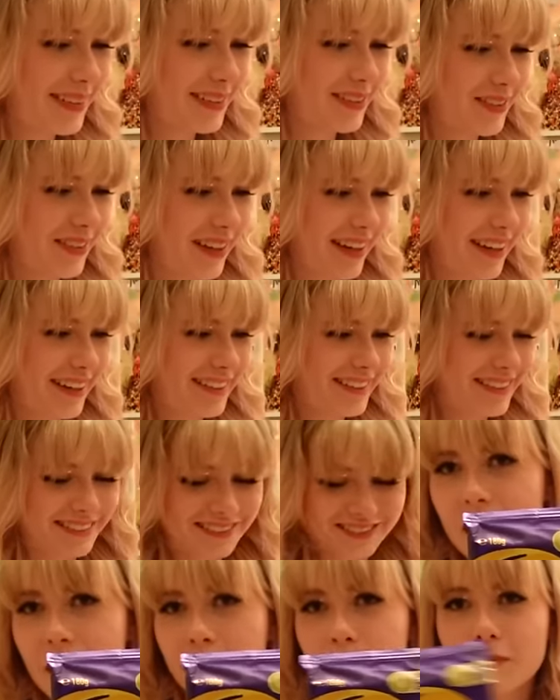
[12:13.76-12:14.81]
it's fine.
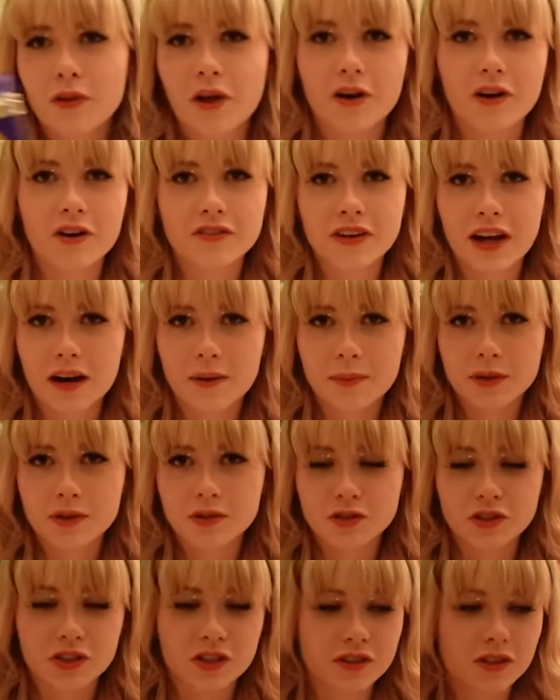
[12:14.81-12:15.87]
A block of caramel
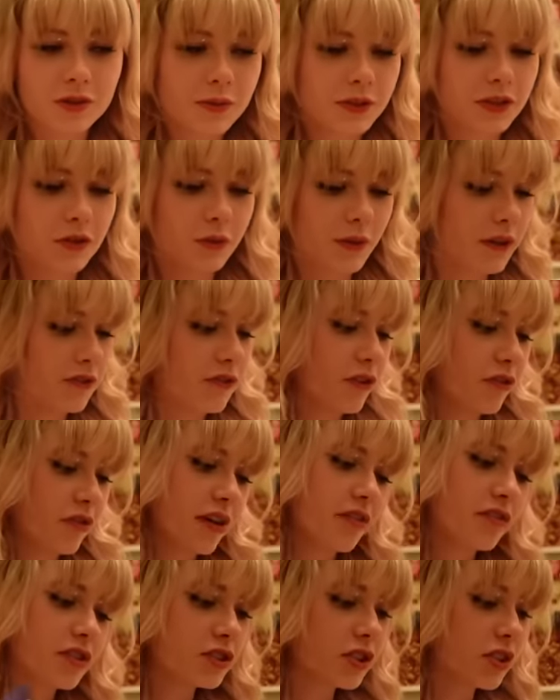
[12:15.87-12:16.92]
chocolate, which is one of her favorite